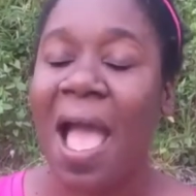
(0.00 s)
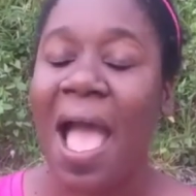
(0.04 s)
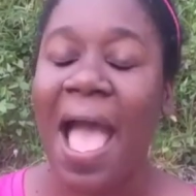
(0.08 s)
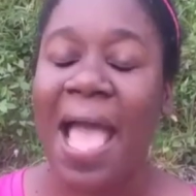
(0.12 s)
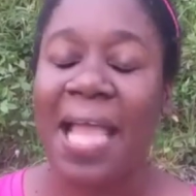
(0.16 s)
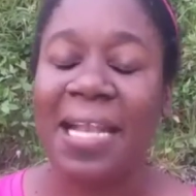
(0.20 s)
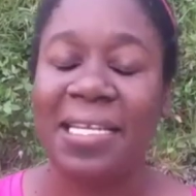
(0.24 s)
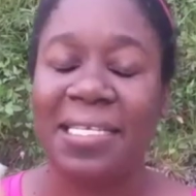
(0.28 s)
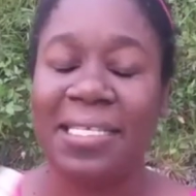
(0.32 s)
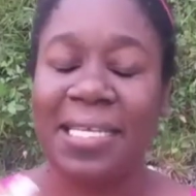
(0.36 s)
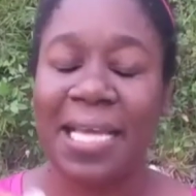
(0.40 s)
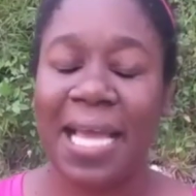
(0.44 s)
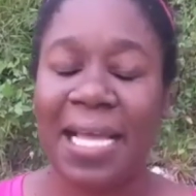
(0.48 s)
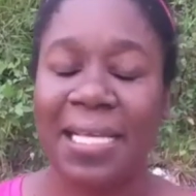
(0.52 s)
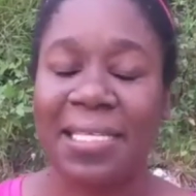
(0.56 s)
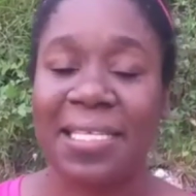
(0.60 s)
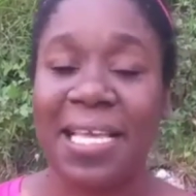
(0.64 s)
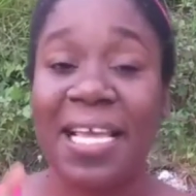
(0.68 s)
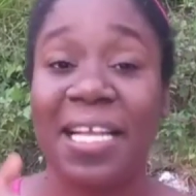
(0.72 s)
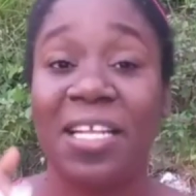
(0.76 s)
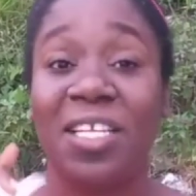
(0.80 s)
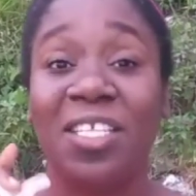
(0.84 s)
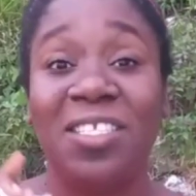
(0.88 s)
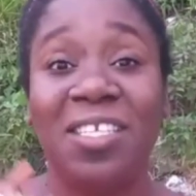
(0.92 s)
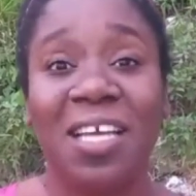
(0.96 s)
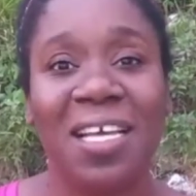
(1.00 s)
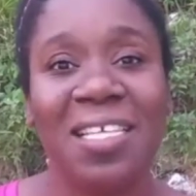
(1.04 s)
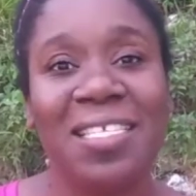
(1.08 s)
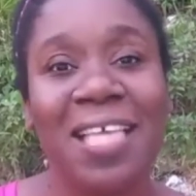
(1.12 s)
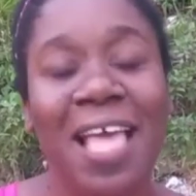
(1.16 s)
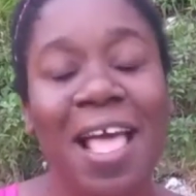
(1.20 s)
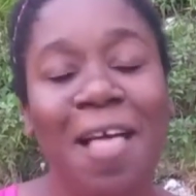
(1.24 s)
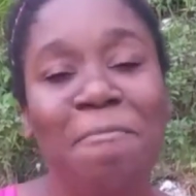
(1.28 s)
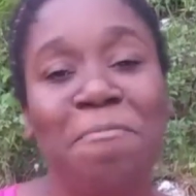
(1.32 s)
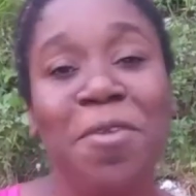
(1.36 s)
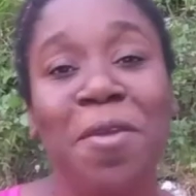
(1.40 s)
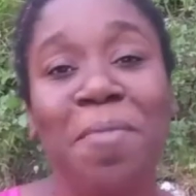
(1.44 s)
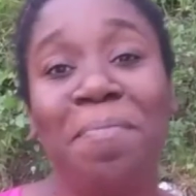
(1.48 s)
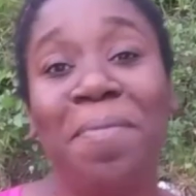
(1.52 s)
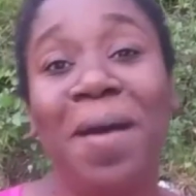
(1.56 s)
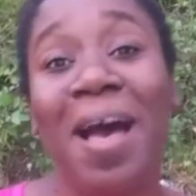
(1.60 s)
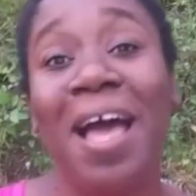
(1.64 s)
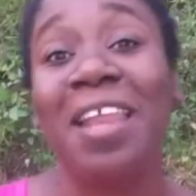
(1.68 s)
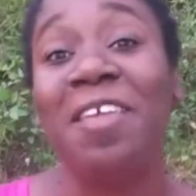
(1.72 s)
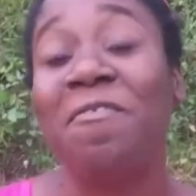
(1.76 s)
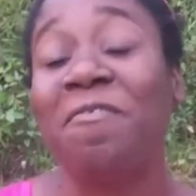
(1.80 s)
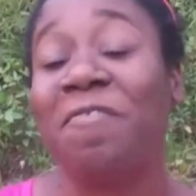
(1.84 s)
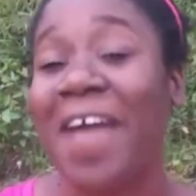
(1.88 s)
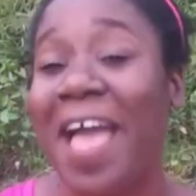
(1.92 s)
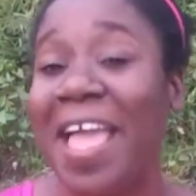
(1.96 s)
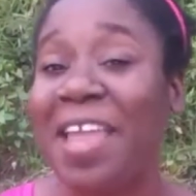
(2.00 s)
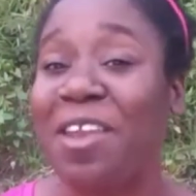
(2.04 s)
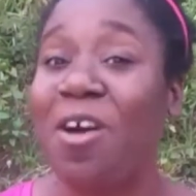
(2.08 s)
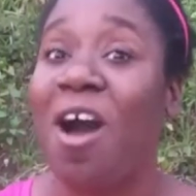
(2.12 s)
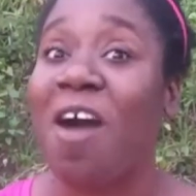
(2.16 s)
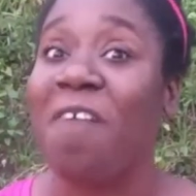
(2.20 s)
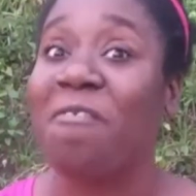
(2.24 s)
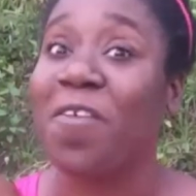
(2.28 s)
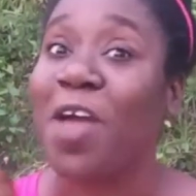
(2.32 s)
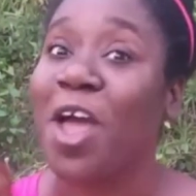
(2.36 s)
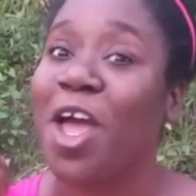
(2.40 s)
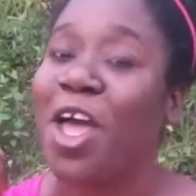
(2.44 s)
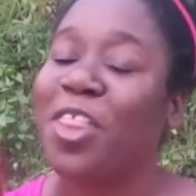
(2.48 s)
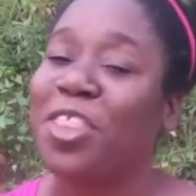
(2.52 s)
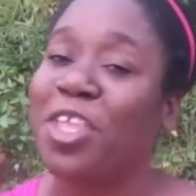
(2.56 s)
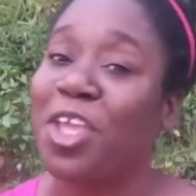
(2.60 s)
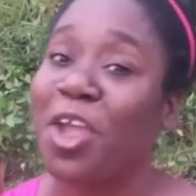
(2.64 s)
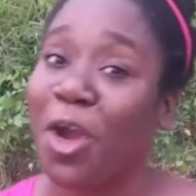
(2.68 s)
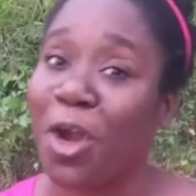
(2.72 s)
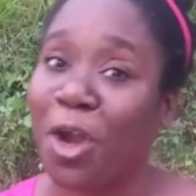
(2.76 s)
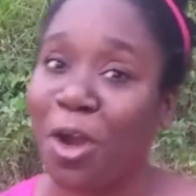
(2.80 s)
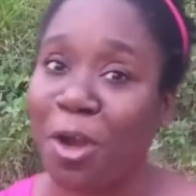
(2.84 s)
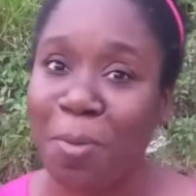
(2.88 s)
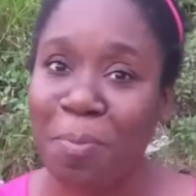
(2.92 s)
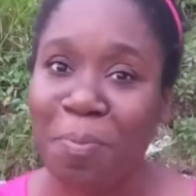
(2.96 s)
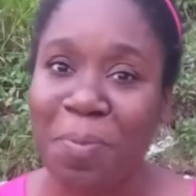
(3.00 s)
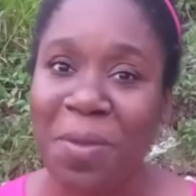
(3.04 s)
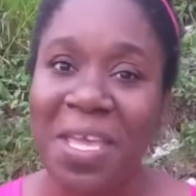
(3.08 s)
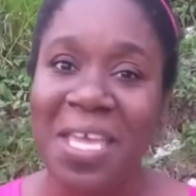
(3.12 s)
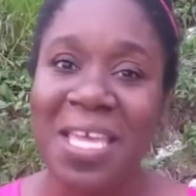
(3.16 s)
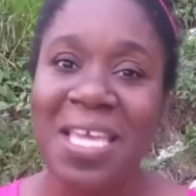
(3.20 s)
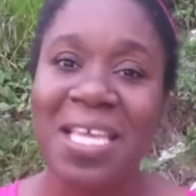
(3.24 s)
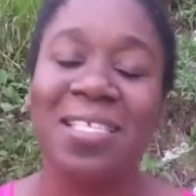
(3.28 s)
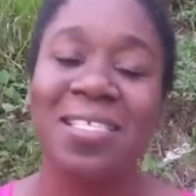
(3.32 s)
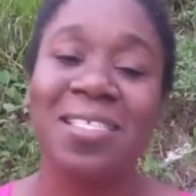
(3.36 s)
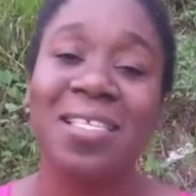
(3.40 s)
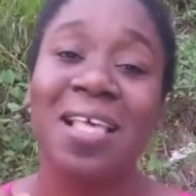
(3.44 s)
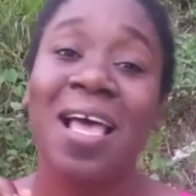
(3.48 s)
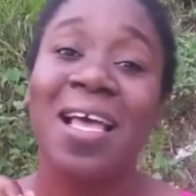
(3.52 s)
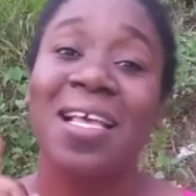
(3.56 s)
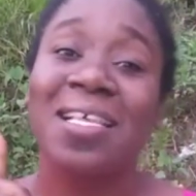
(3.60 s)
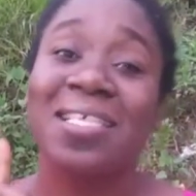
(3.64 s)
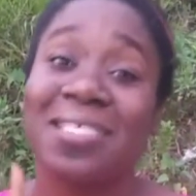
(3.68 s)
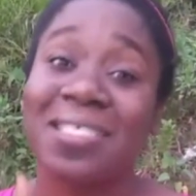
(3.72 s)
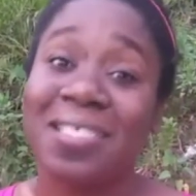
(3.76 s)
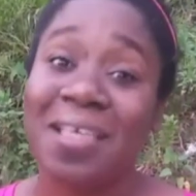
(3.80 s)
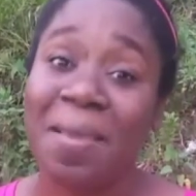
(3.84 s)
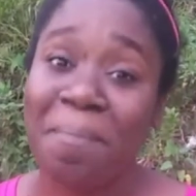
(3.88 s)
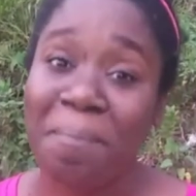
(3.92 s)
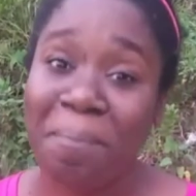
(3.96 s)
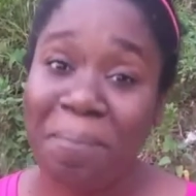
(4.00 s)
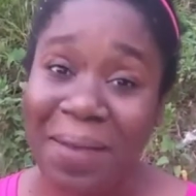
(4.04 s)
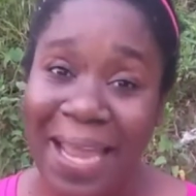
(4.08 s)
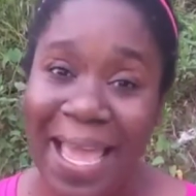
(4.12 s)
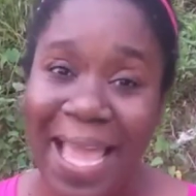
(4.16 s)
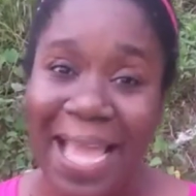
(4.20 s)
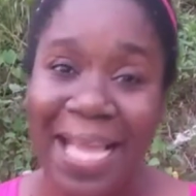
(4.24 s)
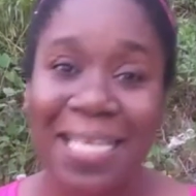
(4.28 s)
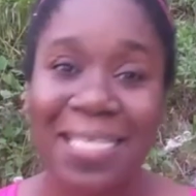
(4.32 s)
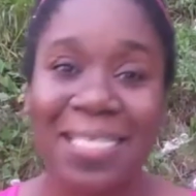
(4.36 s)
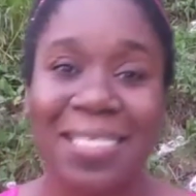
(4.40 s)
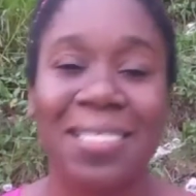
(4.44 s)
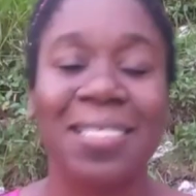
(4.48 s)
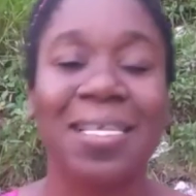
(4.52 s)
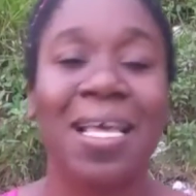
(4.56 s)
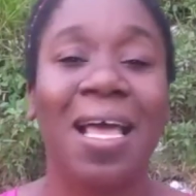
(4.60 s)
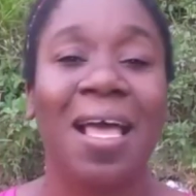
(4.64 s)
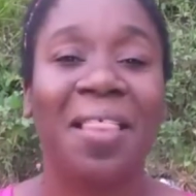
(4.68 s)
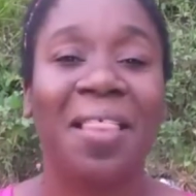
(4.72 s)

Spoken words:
And yes, it does help your body fight off the herpes simplex